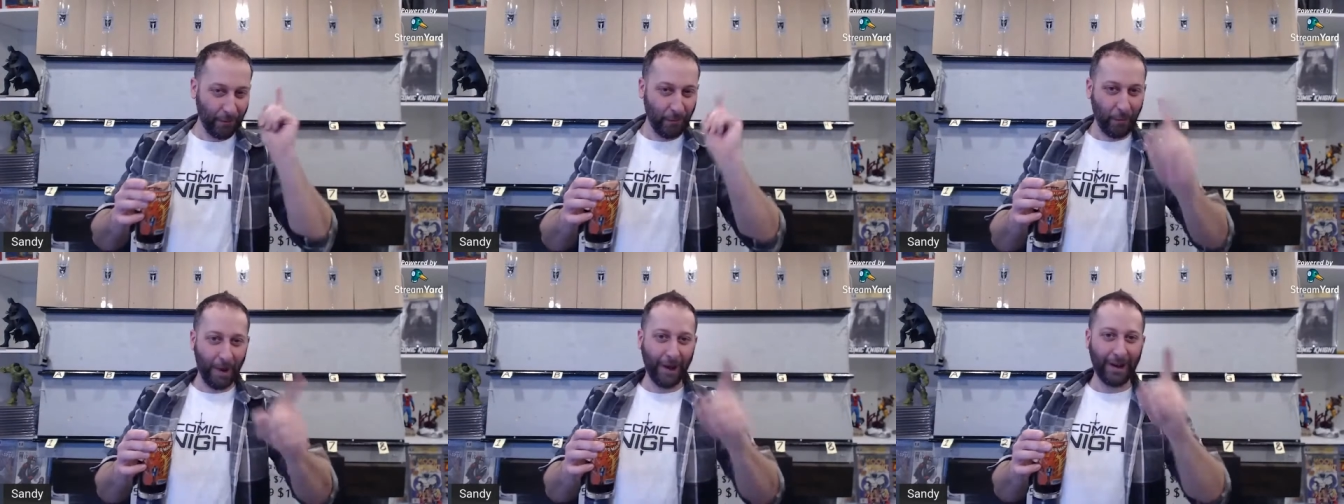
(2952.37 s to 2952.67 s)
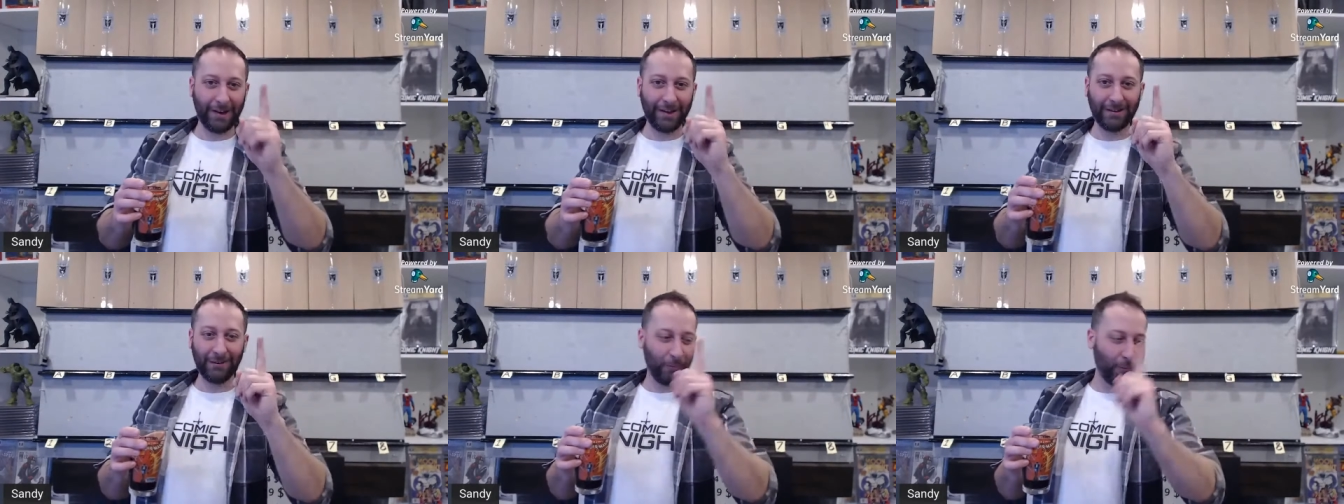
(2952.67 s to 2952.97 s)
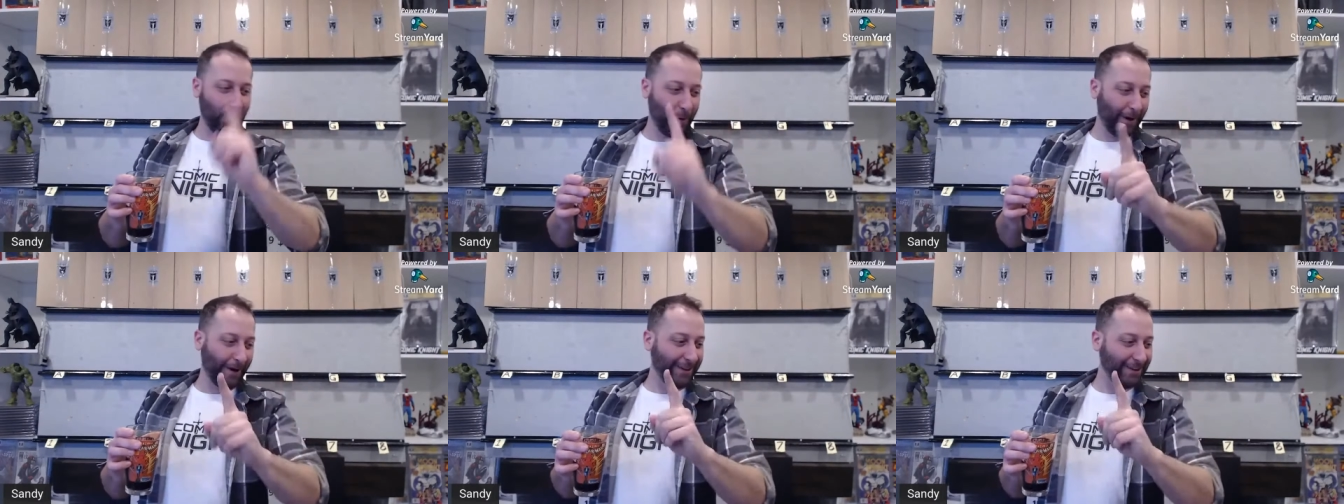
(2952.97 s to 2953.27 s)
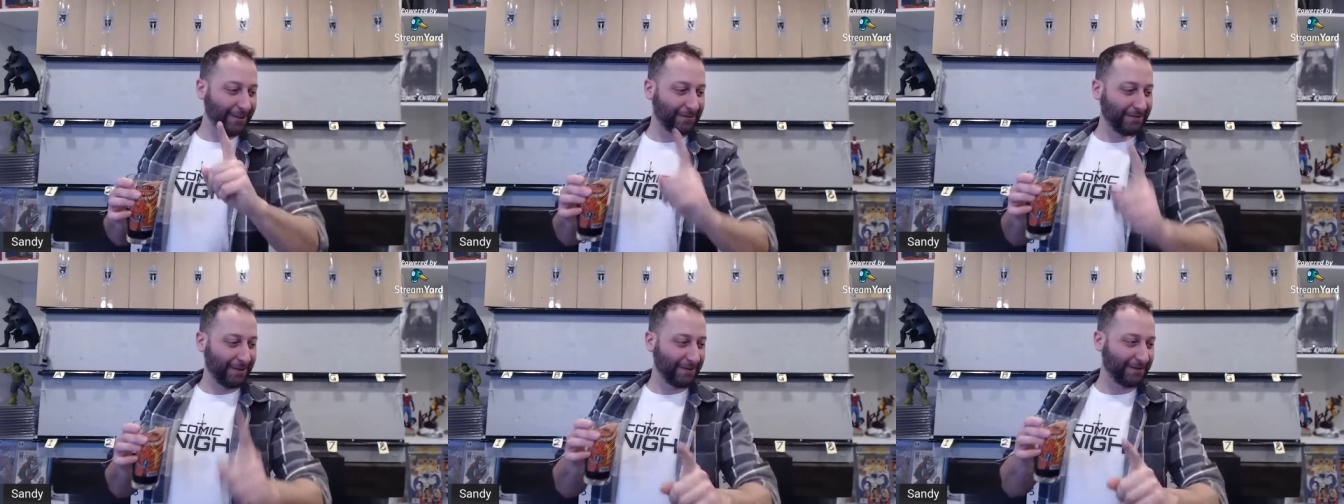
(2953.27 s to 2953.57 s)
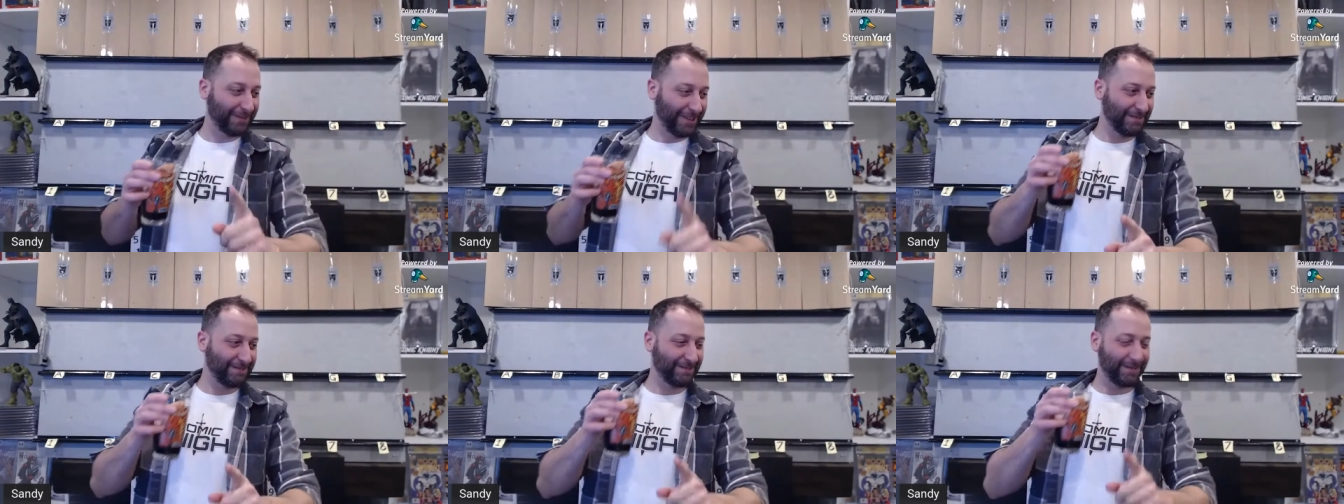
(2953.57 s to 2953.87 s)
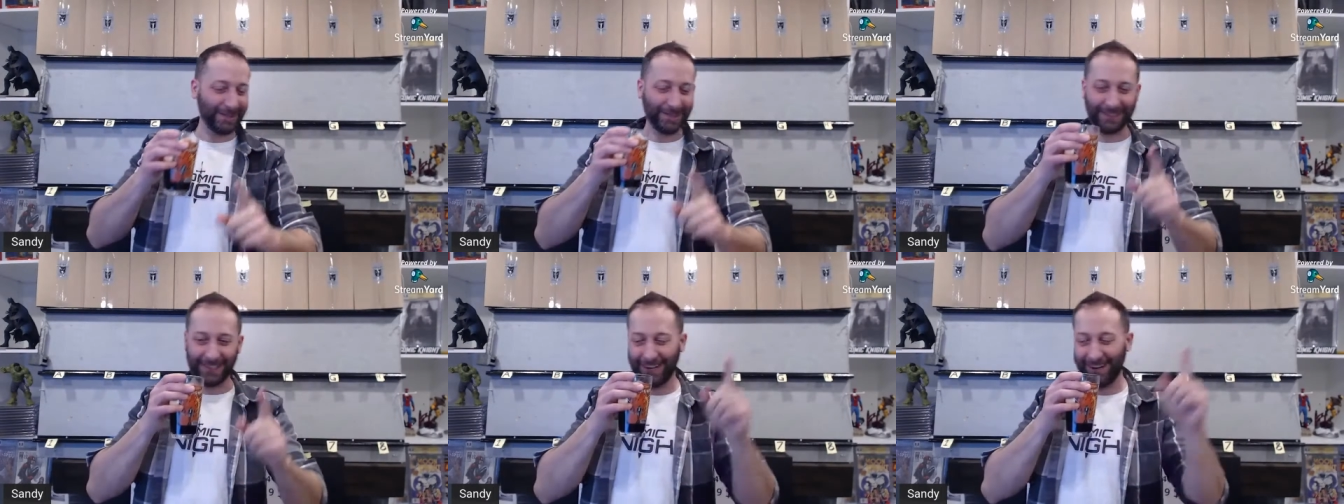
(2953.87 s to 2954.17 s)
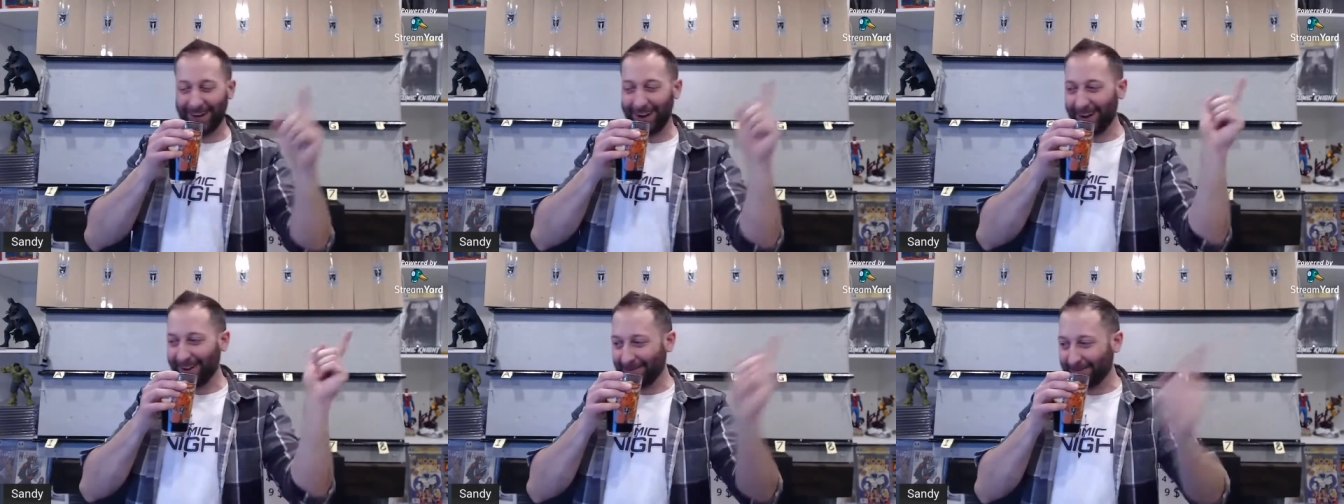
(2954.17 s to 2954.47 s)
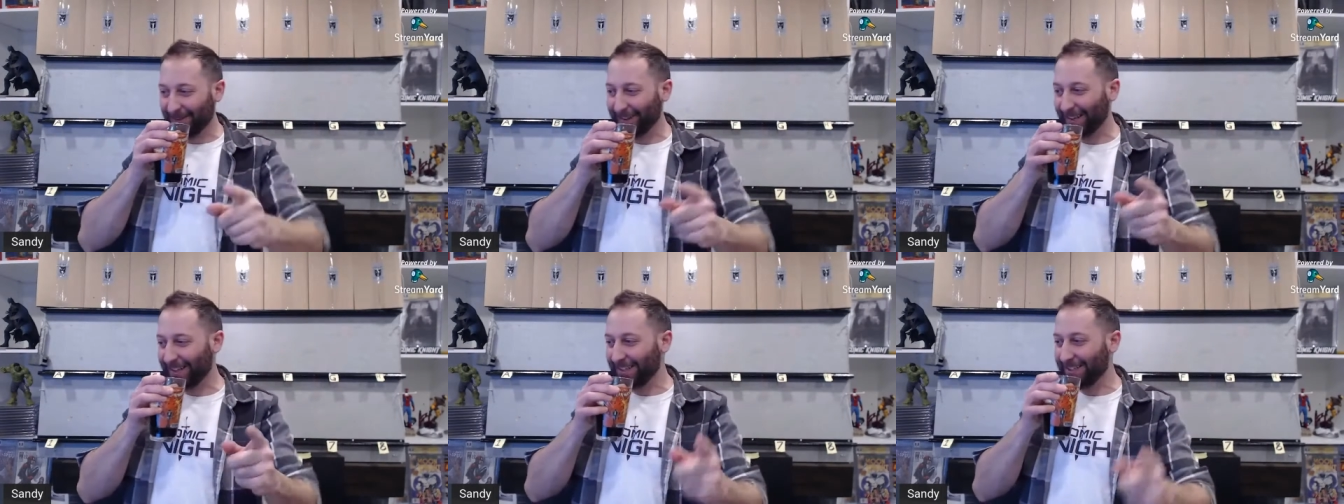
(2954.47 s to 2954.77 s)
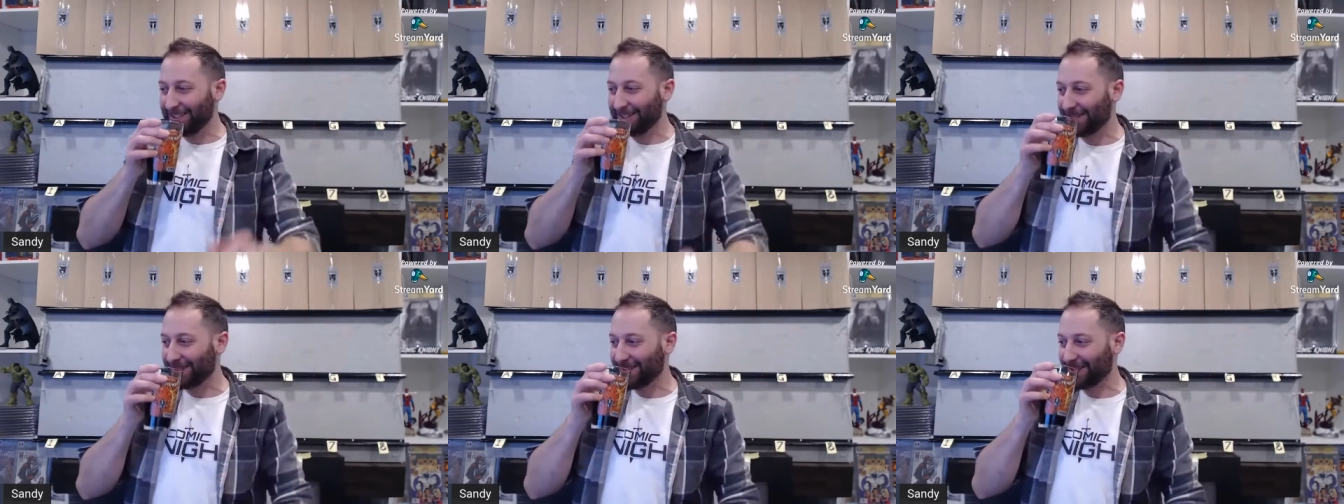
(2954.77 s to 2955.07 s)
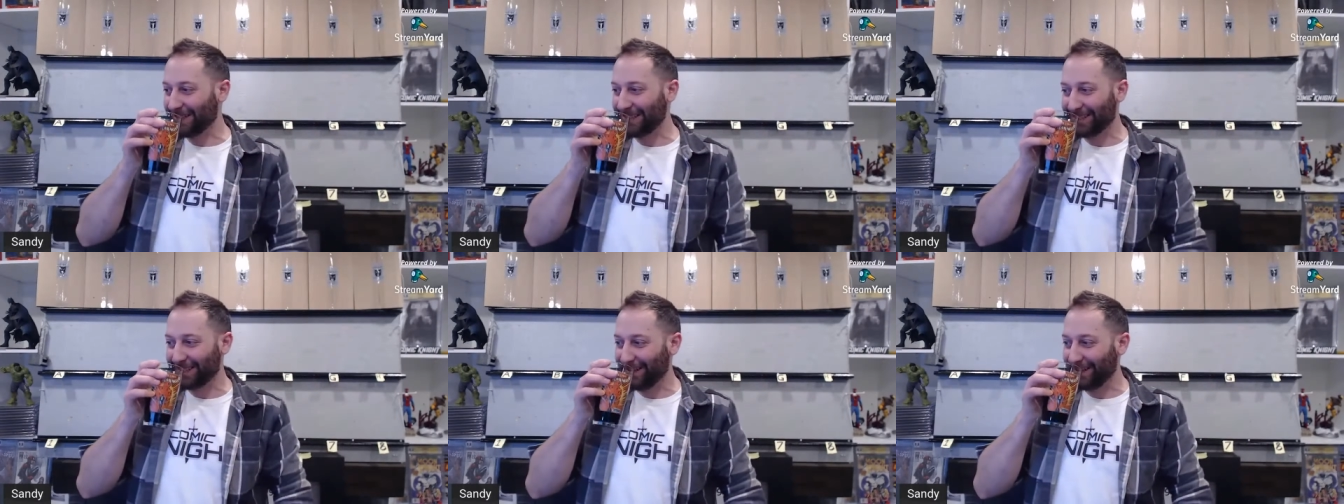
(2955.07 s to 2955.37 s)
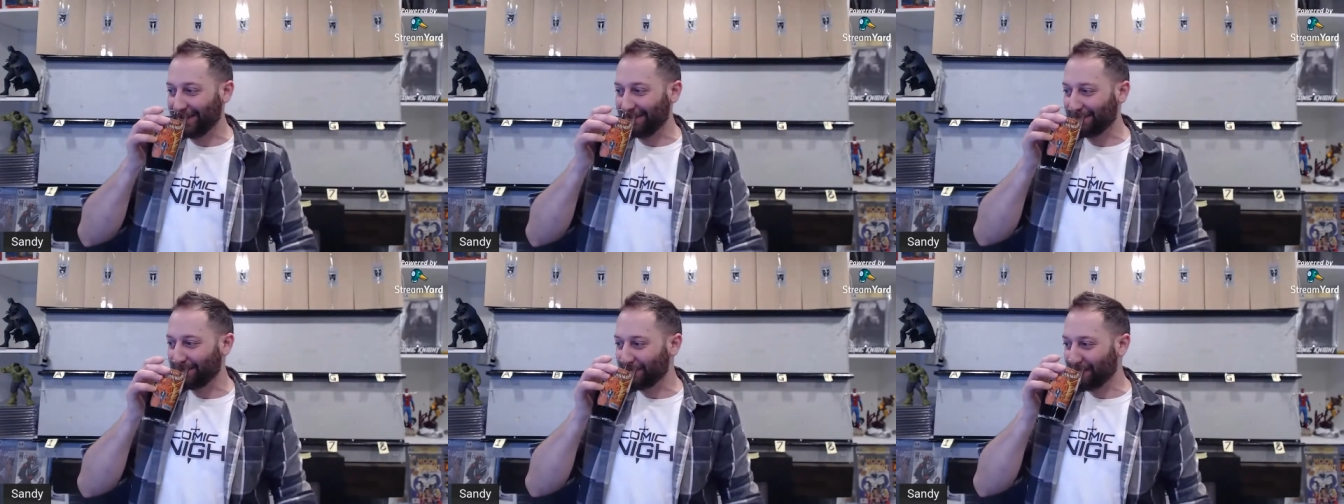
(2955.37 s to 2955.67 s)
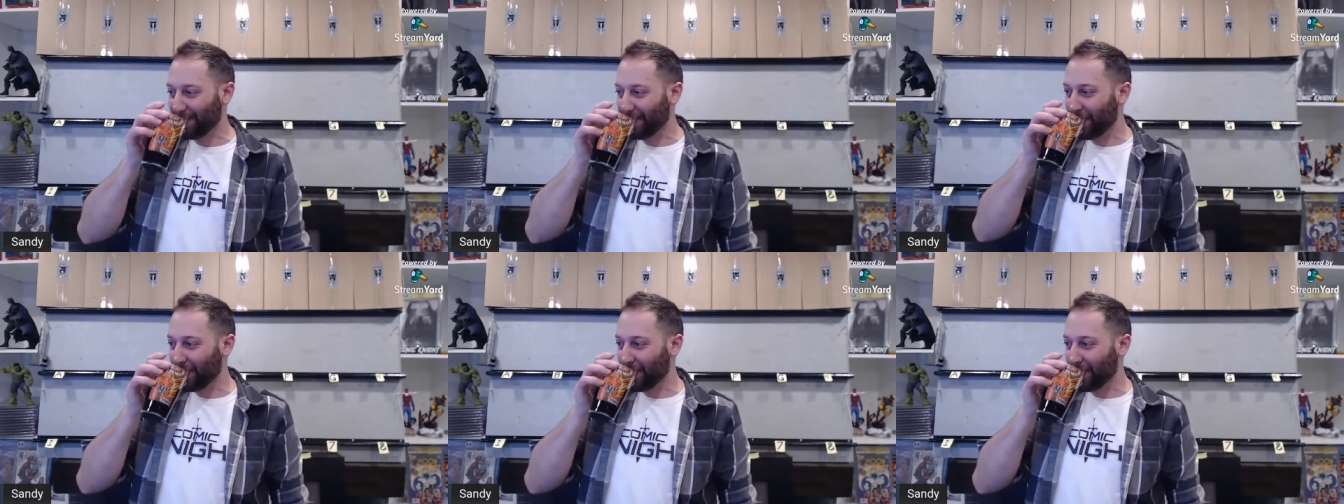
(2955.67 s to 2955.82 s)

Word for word: Sam one one fifteen percent off yeah. each. That's it.